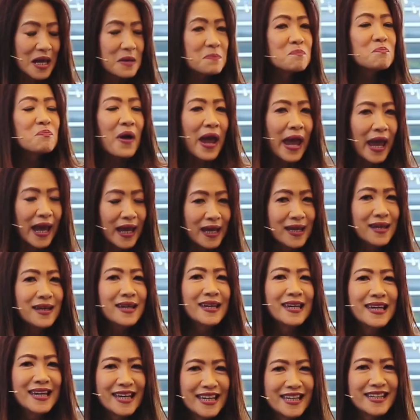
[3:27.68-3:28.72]
and pay
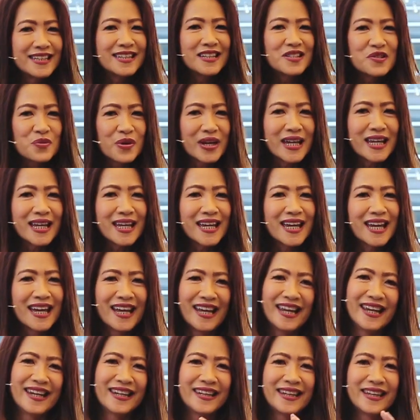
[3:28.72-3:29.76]
the drink
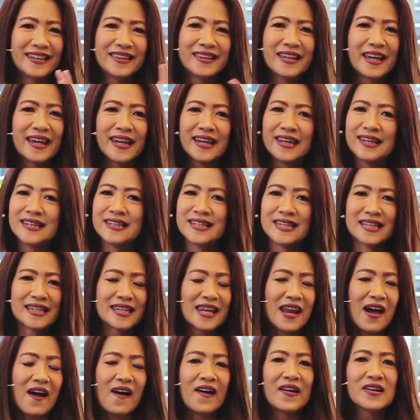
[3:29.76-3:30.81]
that they did
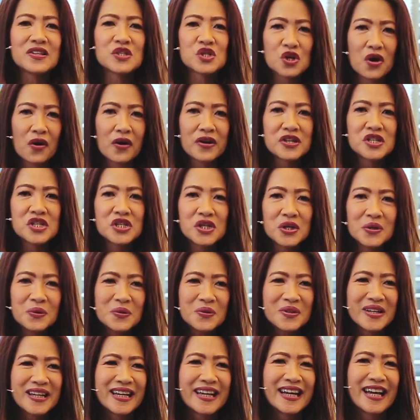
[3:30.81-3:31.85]
not charge
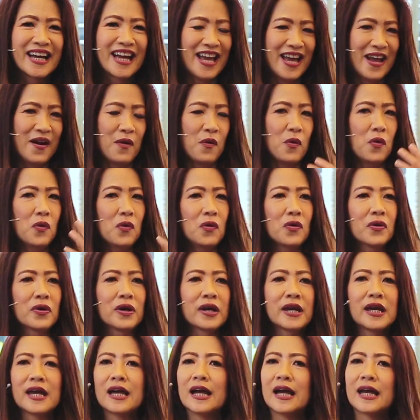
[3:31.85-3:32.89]
you?
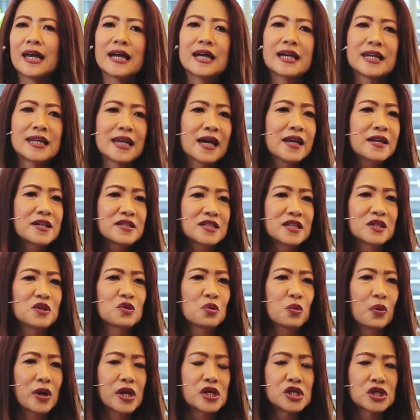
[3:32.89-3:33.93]
Or another
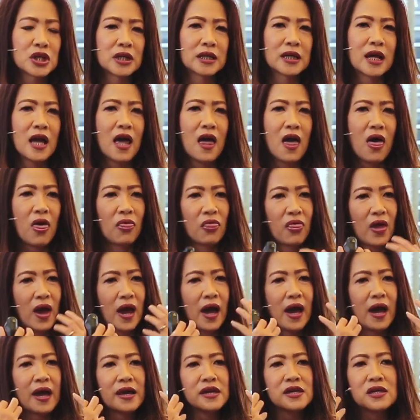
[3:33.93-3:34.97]
situation,
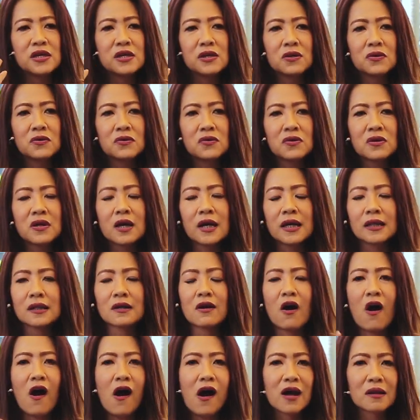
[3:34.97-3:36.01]
that you
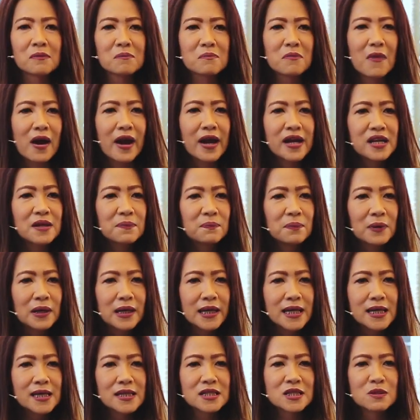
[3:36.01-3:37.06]
got caught by the
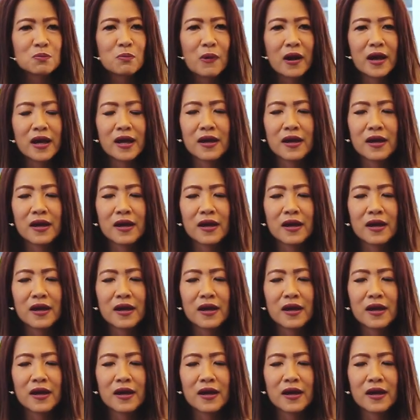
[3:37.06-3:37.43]
police